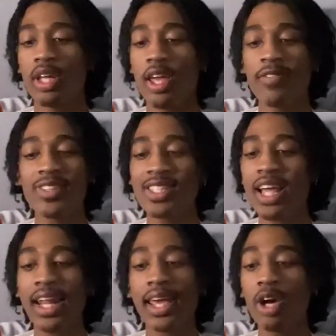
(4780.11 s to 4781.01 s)
If it's
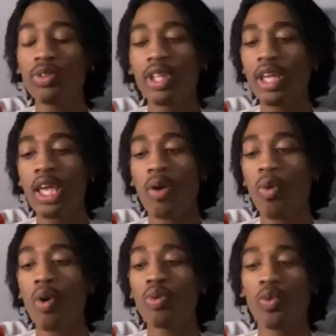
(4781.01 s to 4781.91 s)
not healthy, it
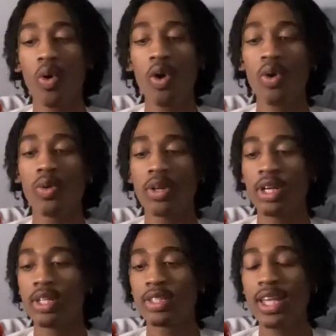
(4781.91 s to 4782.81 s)
won't grow.
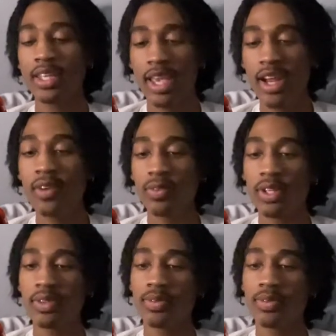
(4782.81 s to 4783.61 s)
Take care of it.